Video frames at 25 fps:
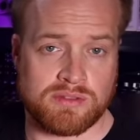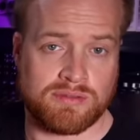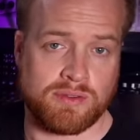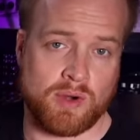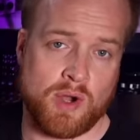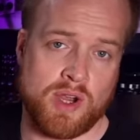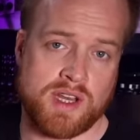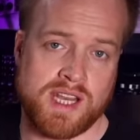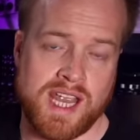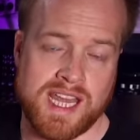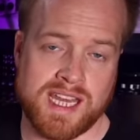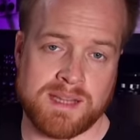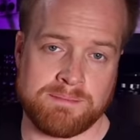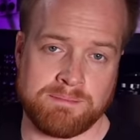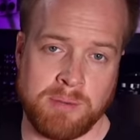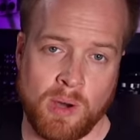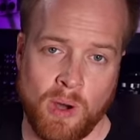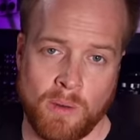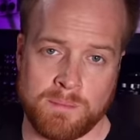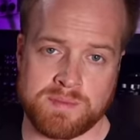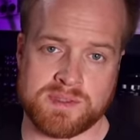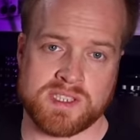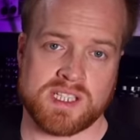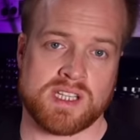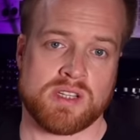avoid any
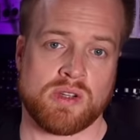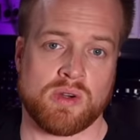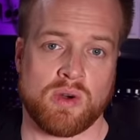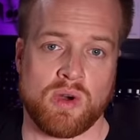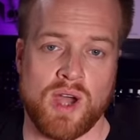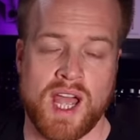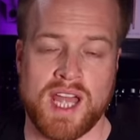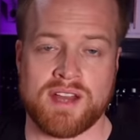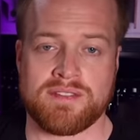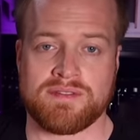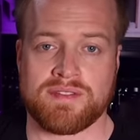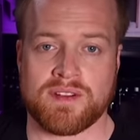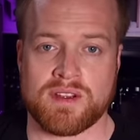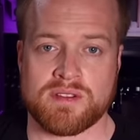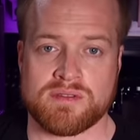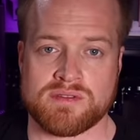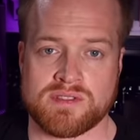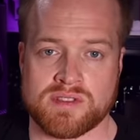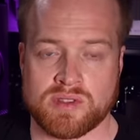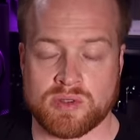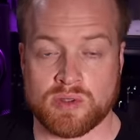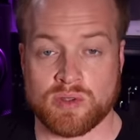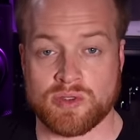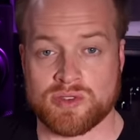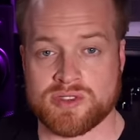pops in your
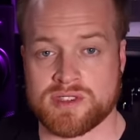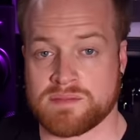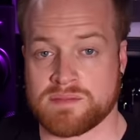headphones or